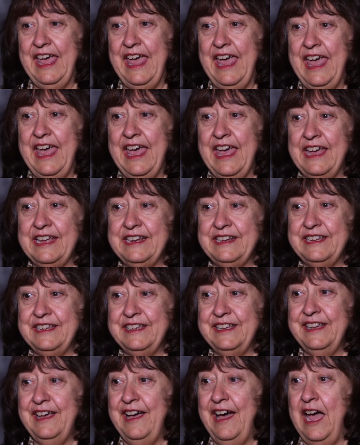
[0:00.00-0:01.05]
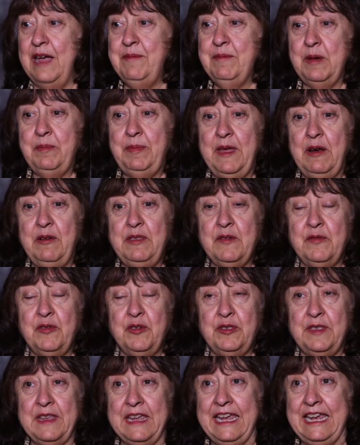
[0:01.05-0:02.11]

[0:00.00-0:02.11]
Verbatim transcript: And I'm up there, and the first thing